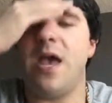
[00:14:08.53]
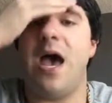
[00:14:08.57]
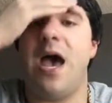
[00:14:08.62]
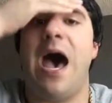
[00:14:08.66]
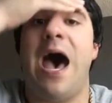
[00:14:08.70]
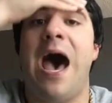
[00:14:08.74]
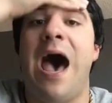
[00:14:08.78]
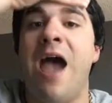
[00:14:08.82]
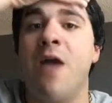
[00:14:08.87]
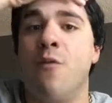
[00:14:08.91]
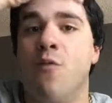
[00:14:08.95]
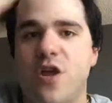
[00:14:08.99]

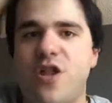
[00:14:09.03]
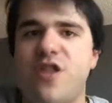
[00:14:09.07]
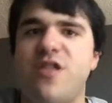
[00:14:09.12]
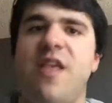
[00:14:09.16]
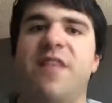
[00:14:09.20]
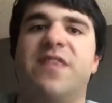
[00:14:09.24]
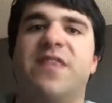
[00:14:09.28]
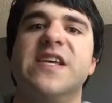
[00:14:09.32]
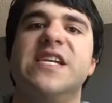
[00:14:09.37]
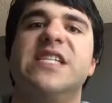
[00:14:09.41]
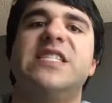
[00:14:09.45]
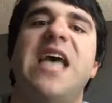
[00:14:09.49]
I wish
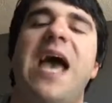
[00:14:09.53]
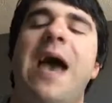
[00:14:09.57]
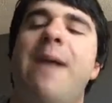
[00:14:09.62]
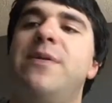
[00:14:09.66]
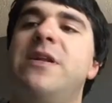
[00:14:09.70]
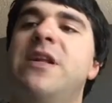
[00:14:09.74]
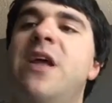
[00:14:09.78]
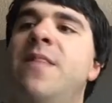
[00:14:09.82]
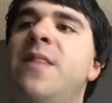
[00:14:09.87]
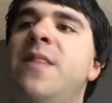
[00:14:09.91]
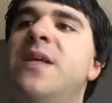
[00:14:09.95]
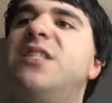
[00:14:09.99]
that this
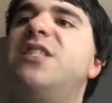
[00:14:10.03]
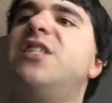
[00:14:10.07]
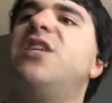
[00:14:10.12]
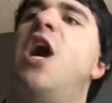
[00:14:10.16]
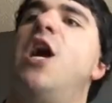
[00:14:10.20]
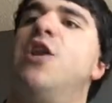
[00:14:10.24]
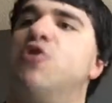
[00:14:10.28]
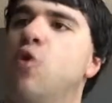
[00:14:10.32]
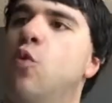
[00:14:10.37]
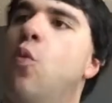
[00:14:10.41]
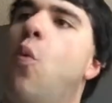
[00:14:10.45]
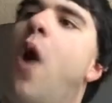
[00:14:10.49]
happened in this
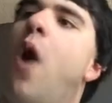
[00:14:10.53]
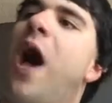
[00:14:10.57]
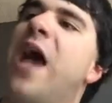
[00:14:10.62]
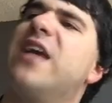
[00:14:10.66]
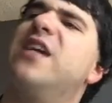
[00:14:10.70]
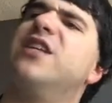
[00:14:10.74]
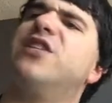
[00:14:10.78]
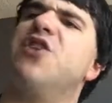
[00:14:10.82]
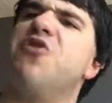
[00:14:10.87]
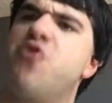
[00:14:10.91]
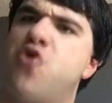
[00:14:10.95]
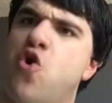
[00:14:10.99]
country. Why
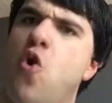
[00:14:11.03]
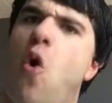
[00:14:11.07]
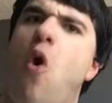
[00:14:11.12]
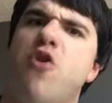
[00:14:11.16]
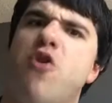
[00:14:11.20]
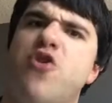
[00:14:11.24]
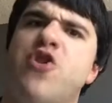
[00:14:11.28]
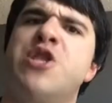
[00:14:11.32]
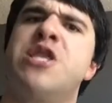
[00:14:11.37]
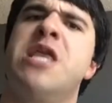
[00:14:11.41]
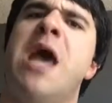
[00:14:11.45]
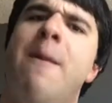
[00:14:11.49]
isn't
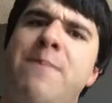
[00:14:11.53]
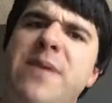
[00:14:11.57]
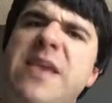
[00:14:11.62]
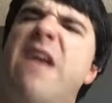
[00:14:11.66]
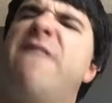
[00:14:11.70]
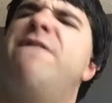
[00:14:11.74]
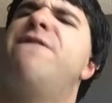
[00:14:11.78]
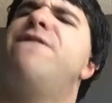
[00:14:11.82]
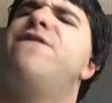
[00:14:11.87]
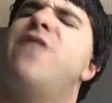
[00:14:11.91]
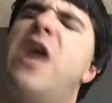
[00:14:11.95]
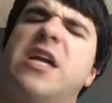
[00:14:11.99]
George W.
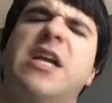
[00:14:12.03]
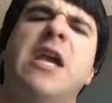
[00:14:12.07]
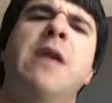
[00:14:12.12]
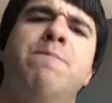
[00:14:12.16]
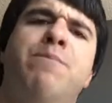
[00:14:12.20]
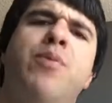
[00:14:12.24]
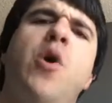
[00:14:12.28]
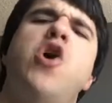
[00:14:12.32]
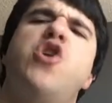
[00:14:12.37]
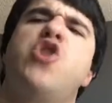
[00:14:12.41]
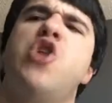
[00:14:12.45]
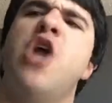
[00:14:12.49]
fucking
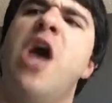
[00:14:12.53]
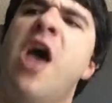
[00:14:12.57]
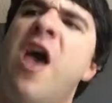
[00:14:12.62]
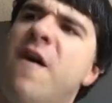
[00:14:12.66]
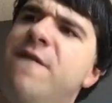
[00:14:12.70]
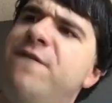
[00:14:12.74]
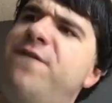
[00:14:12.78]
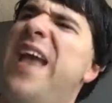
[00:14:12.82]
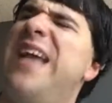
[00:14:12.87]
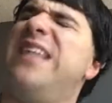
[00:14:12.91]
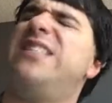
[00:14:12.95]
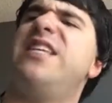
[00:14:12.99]
Bush
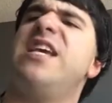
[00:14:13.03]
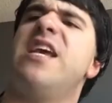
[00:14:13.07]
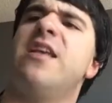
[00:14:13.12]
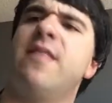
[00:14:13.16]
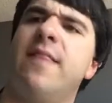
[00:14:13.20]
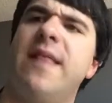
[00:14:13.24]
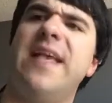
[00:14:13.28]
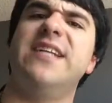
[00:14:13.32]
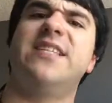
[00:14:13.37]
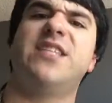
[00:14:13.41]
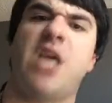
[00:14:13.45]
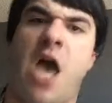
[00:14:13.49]
facing
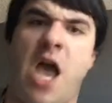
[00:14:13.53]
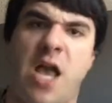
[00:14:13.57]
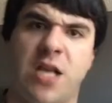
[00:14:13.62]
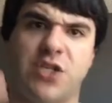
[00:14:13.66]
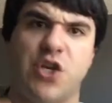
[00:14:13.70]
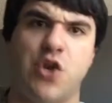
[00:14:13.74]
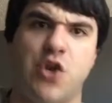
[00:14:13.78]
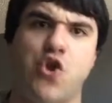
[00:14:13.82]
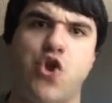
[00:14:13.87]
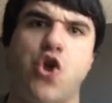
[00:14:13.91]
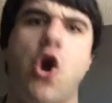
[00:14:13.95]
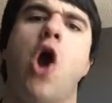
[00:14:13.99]
these kinds
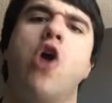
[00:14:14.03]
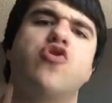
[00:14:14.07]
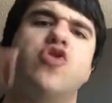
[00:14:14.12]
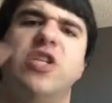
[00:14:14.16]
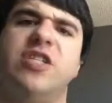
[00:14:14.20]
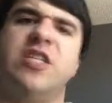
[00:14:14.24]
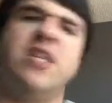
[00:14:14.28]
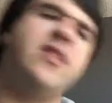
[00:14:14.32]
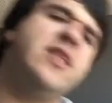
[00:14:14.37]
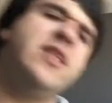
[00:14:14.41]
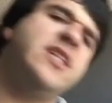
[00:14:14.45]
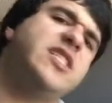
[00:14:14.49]
of
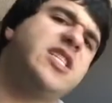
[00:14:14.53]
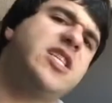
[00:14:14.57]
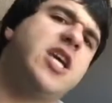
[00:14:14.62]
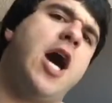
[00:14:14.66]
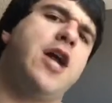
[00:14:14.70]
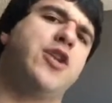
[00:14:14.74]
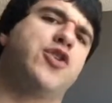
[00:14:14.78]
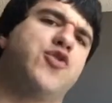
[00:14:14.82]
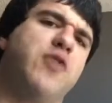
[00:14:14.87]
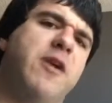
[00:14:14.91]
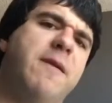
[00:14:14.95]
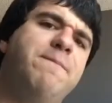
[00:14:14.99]
charges in this
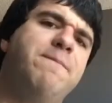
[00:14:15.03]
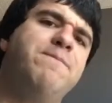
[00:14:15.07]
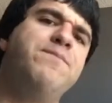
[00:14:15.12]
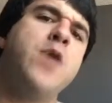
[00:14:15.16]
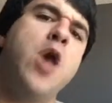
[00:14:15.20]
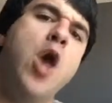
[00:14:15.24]
country?